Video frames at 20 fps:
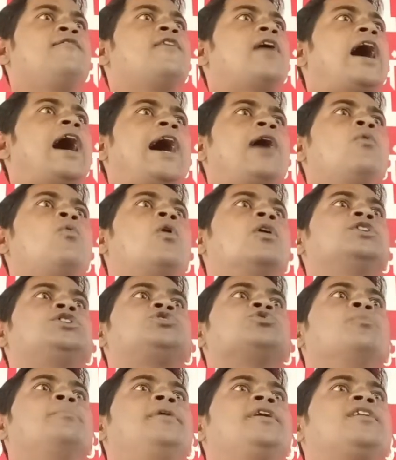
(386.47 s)
if I
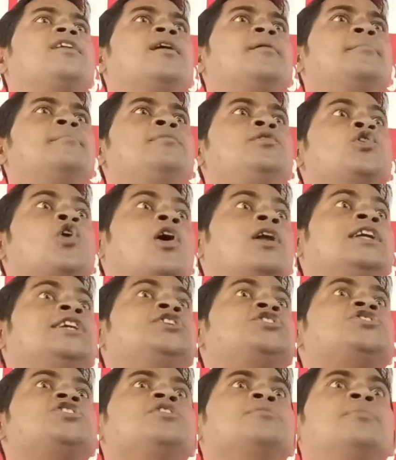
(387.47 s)
want to become
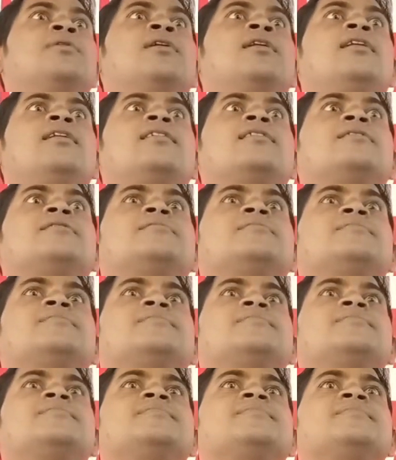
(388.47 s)
knowledgeable?
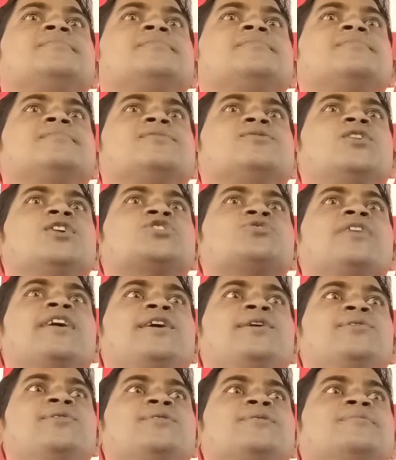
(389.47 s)
What should
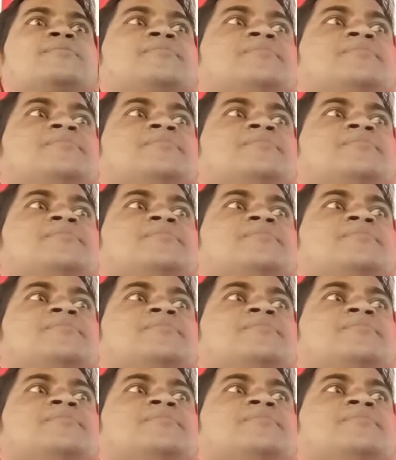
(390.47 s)
I do?